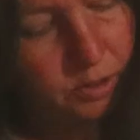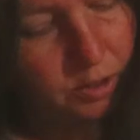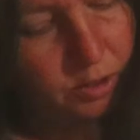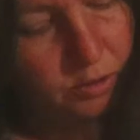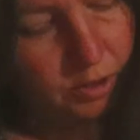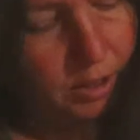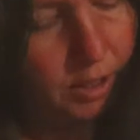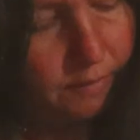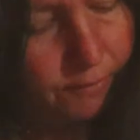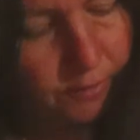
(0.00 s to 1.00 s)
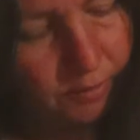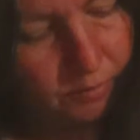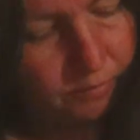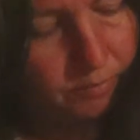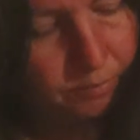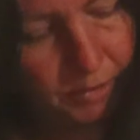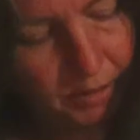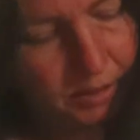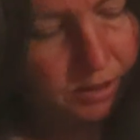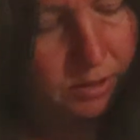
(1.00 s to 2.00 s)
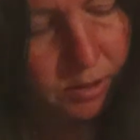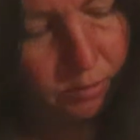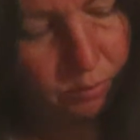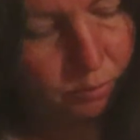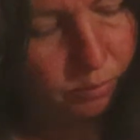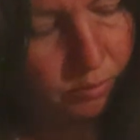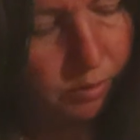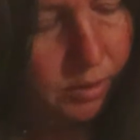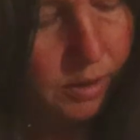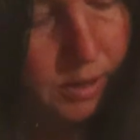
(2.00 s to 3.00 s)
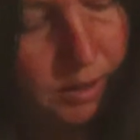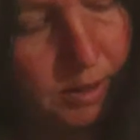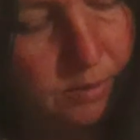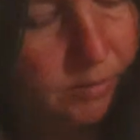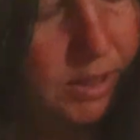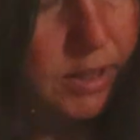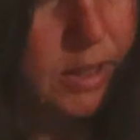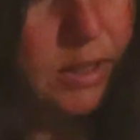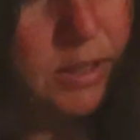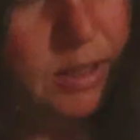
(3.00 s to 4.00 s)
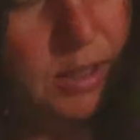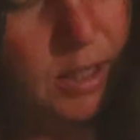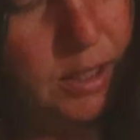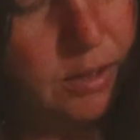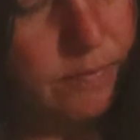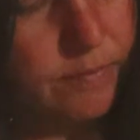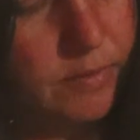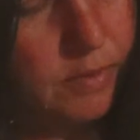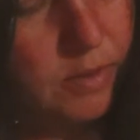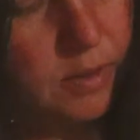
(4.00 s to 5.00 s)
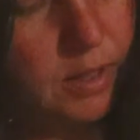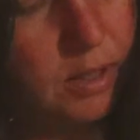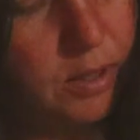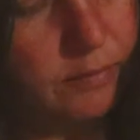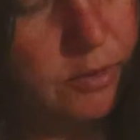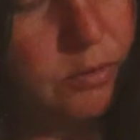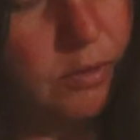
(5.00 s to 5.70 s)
You can use a knife, but this is so cool. Makes it easy. The skin I'll have to do a